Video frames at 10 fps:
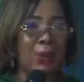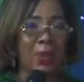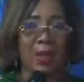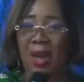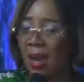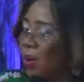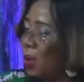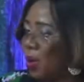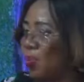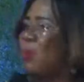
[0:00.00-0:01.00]
Roy. Ah,
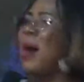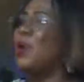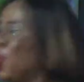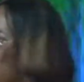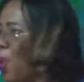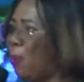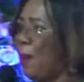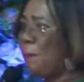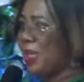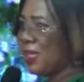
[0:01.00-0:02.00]
Olorun, won ma lo yan
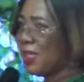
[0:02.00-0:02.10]
Bambi.